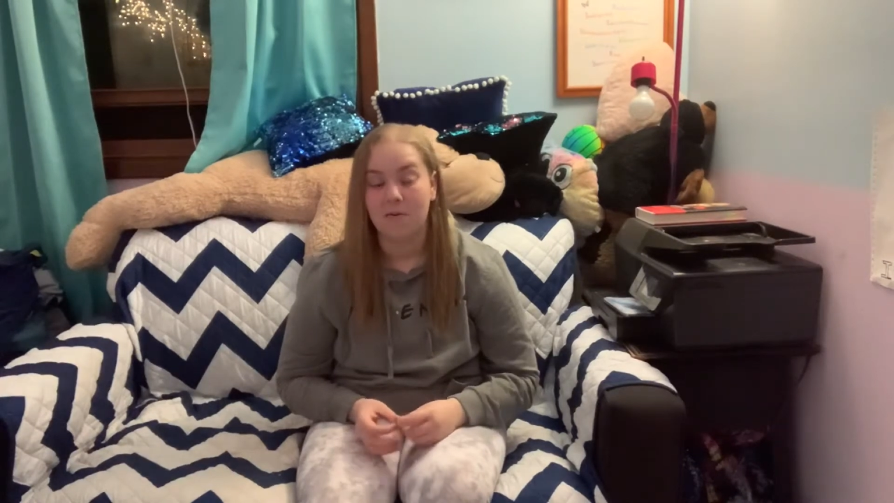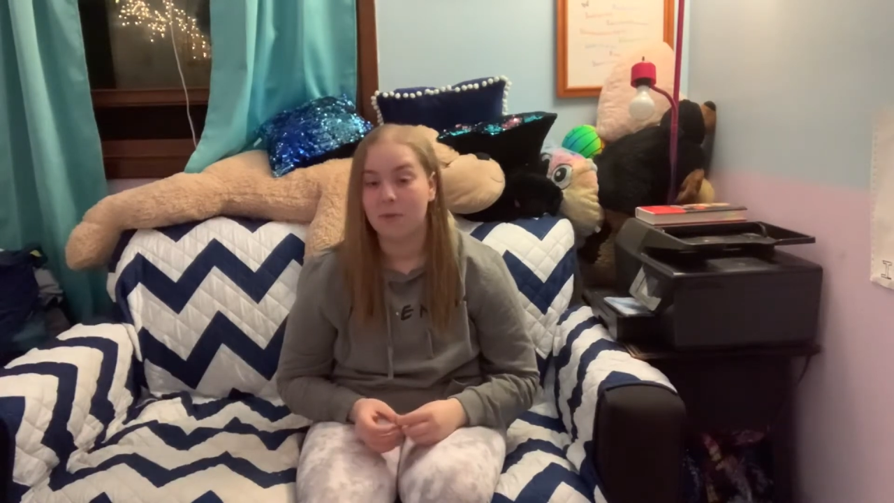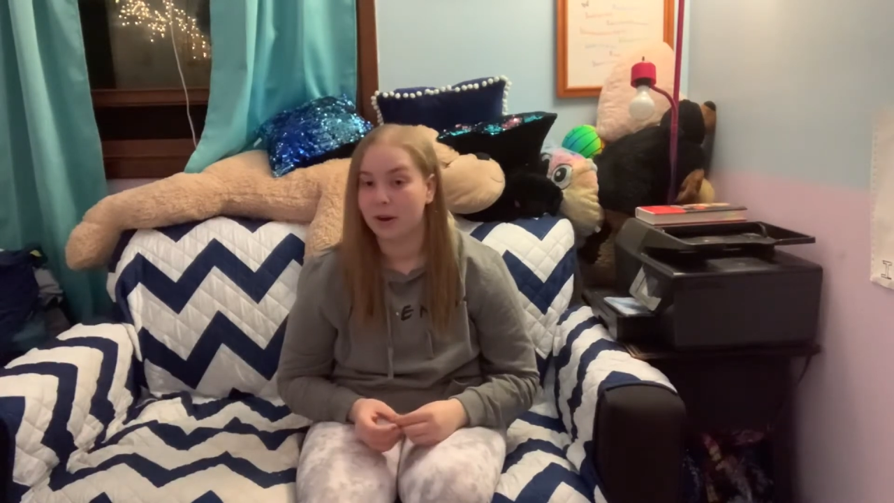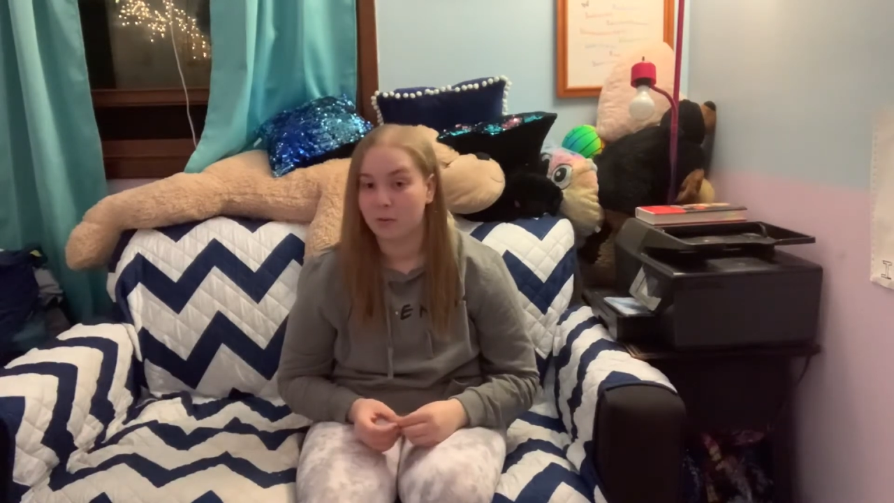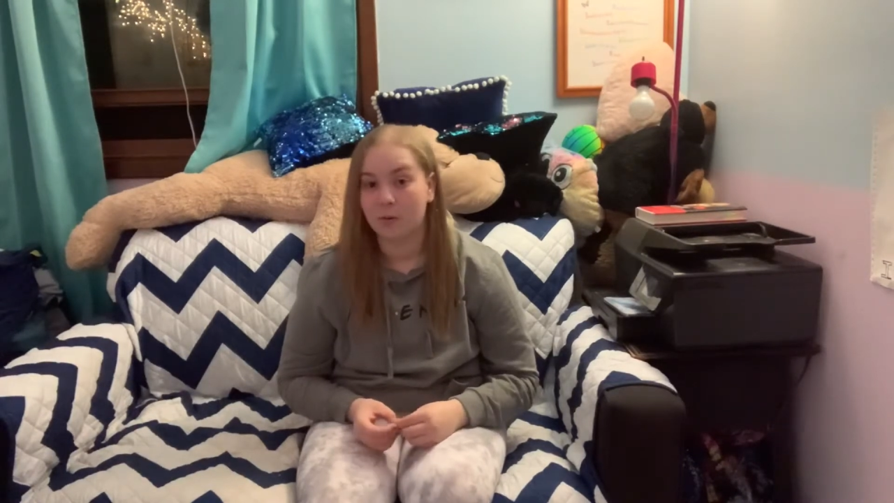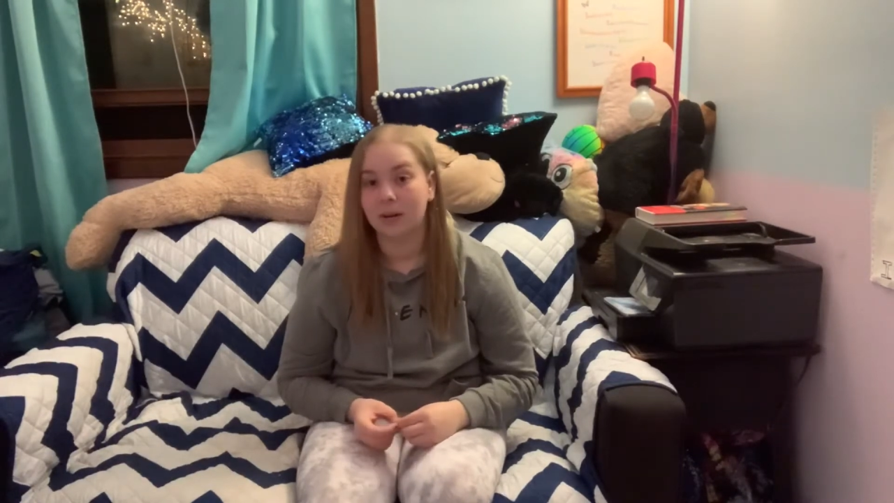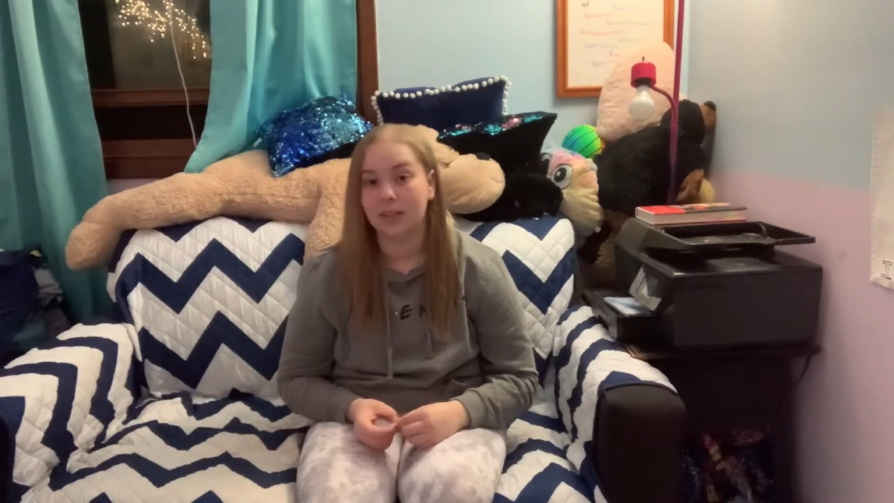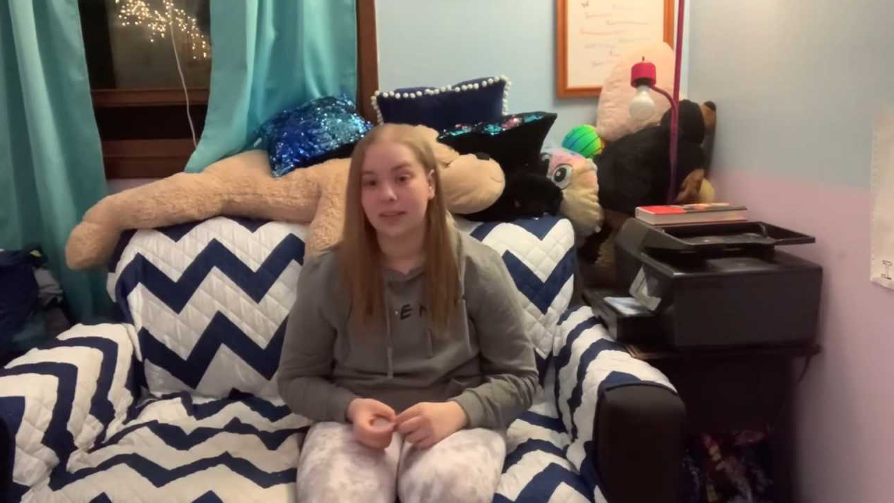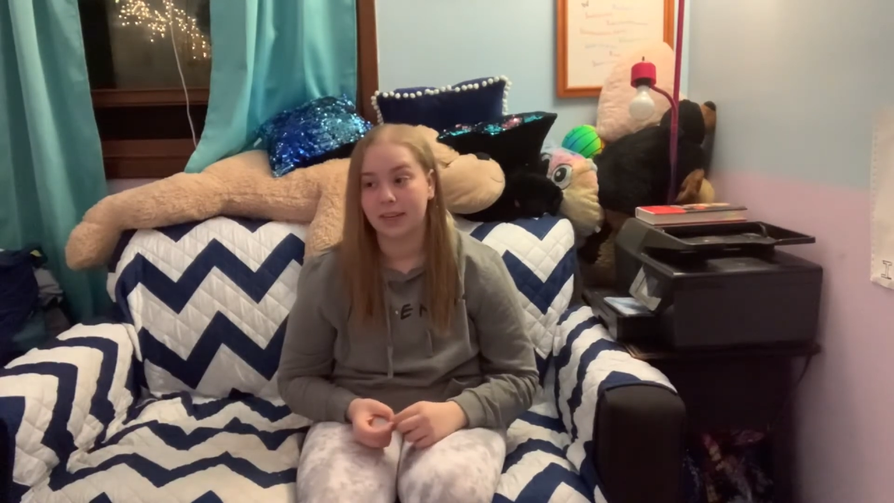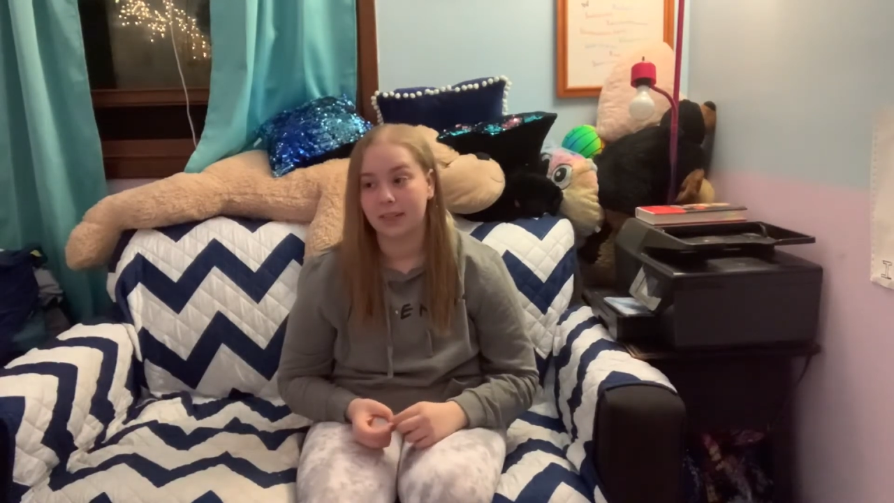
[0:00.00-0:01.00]
when
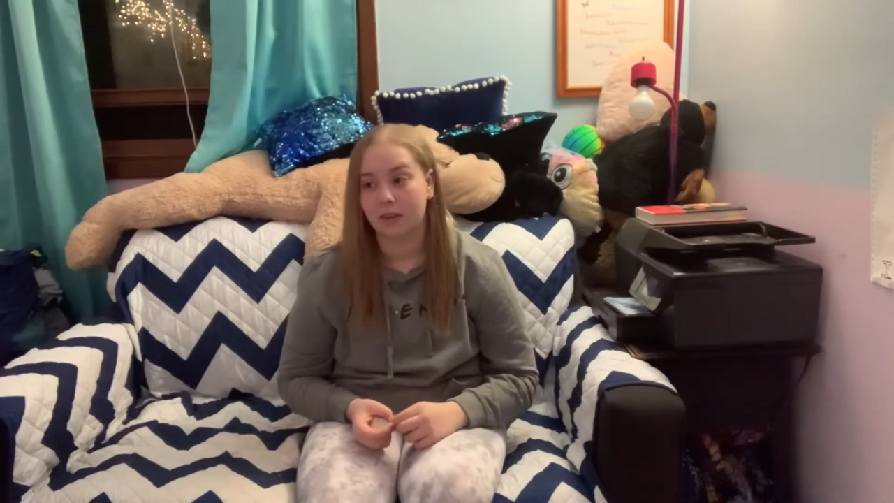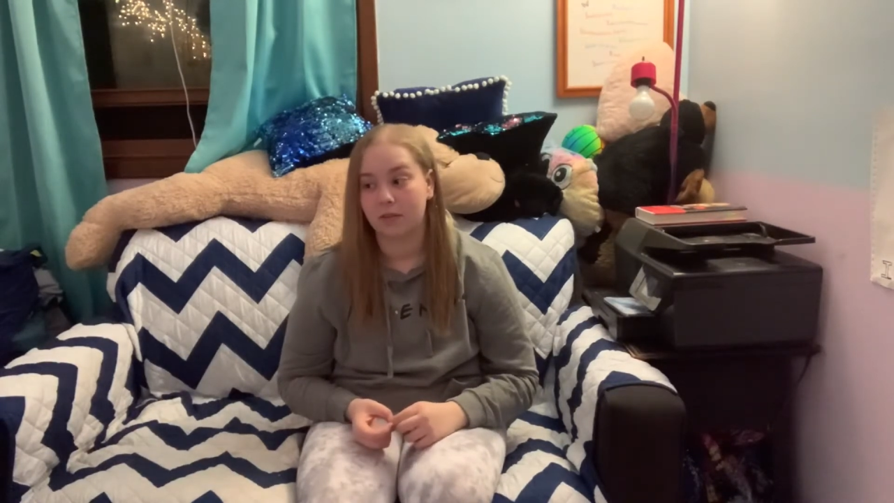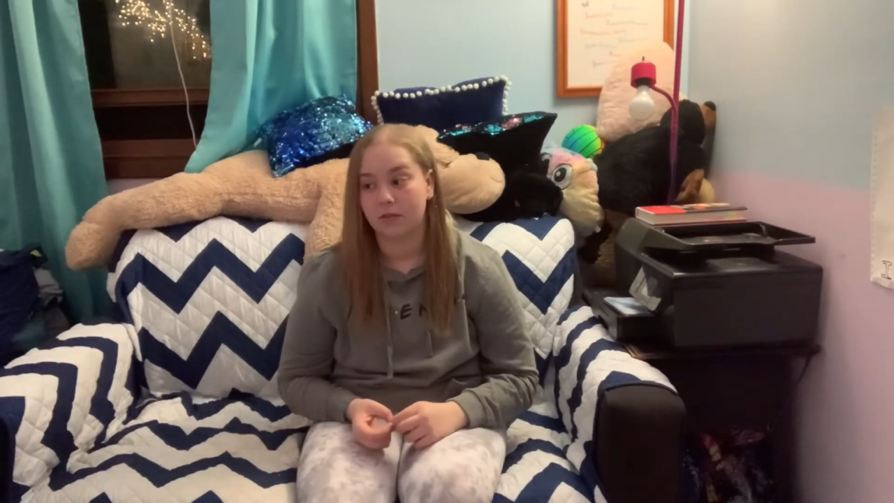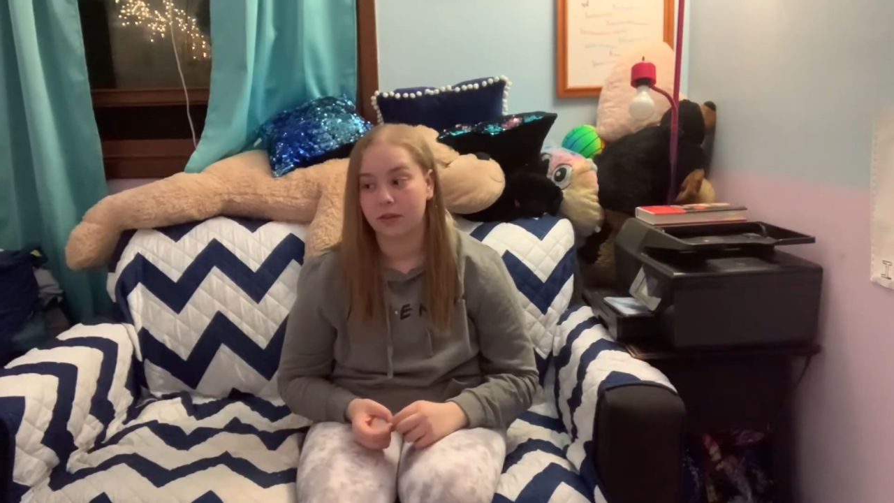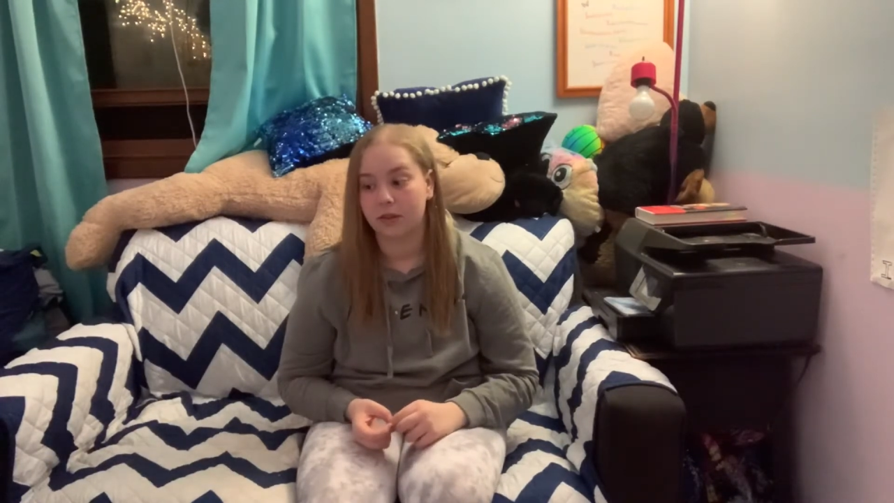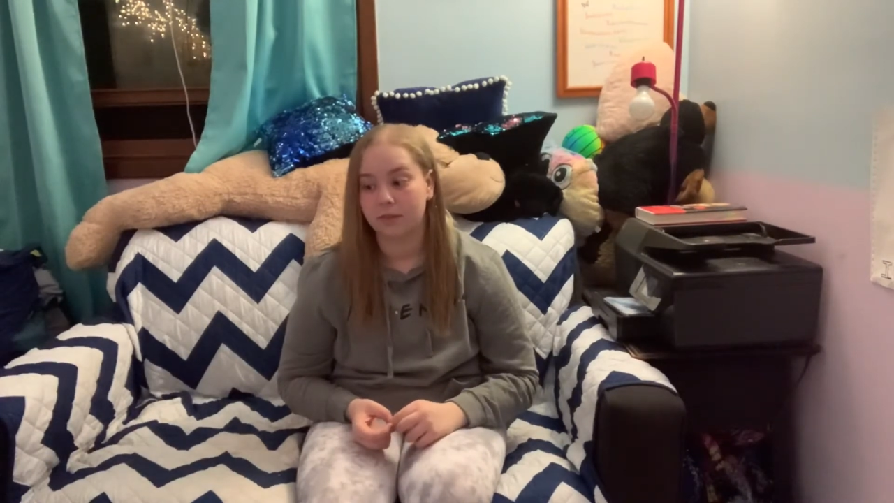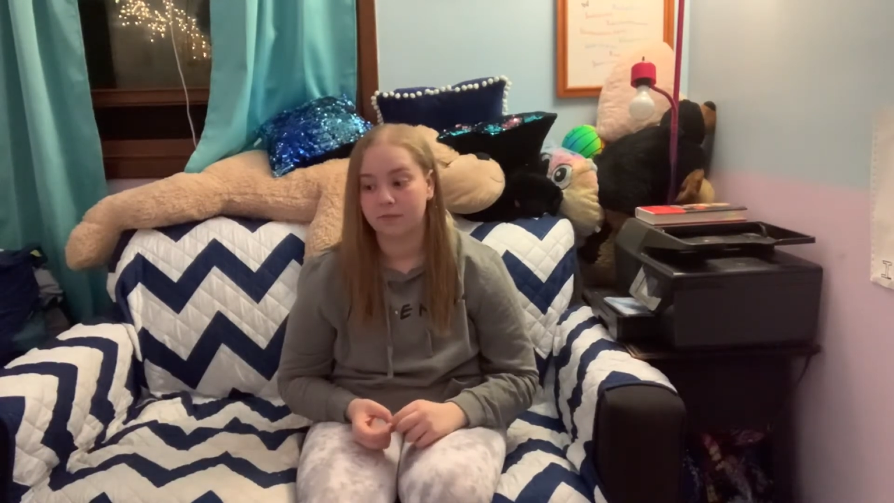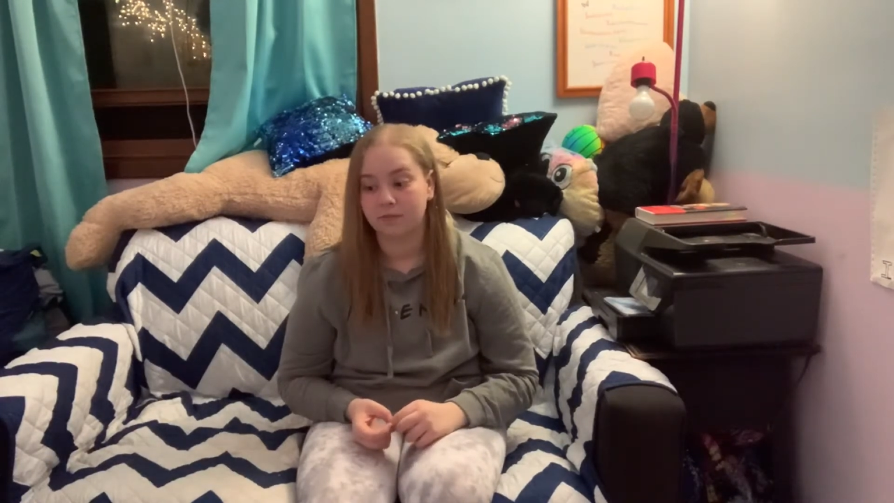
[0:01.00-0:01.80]
quarantine is over.